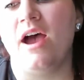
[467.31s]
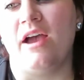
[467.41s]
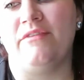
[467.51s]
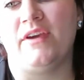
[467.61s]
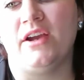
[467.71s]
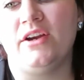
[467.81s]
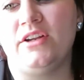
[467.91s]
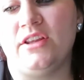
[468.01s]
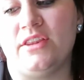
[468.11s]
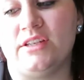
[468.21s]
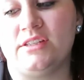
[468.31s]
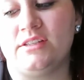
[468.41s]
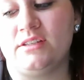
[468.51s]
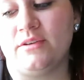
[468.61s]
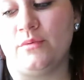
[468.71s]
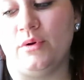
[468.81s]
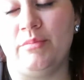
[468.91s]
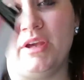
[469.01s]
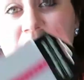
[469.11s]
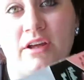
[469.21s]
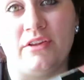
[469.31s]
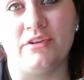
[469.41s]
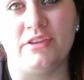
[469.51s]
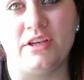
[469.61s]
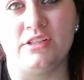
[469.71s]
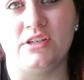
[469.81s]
I figured this would be another thing